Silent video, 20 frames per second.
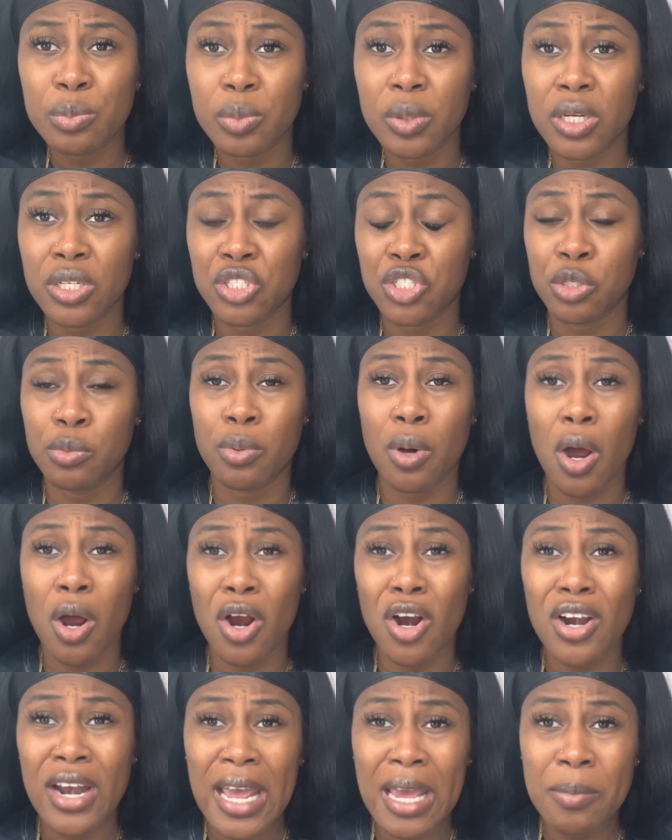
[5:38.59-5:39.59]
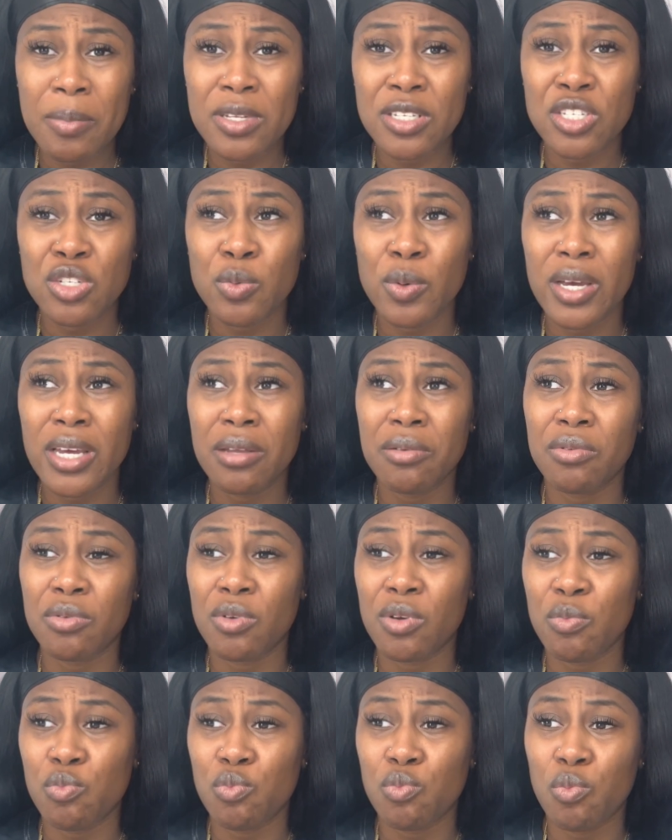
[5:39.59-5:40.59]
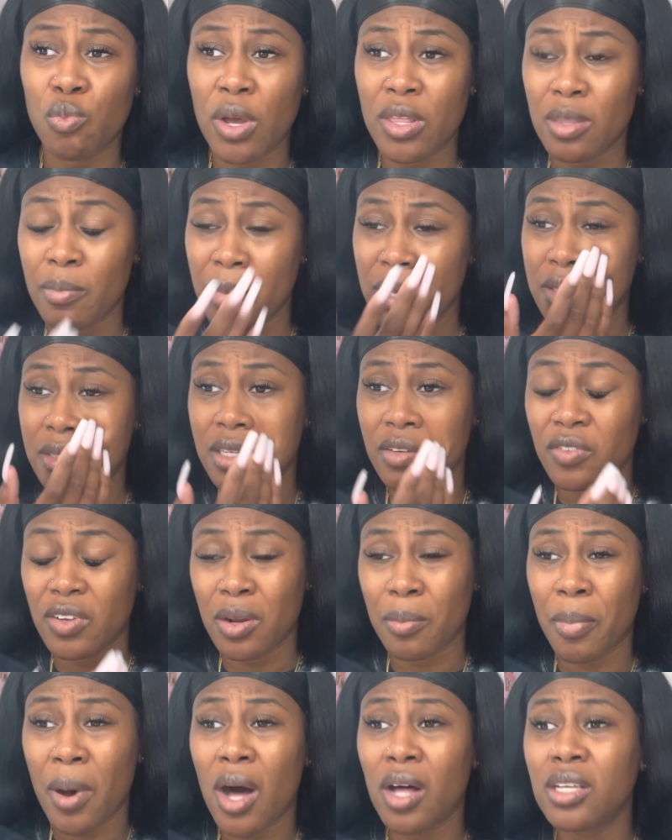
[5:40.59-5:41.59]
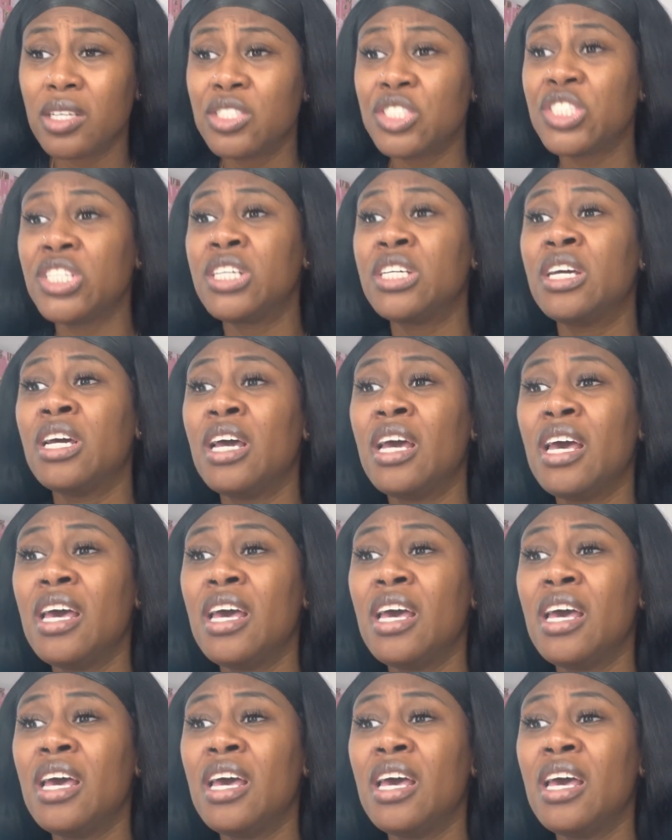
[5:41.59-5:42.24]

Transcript: because she brought her name into it in the midst of an apology.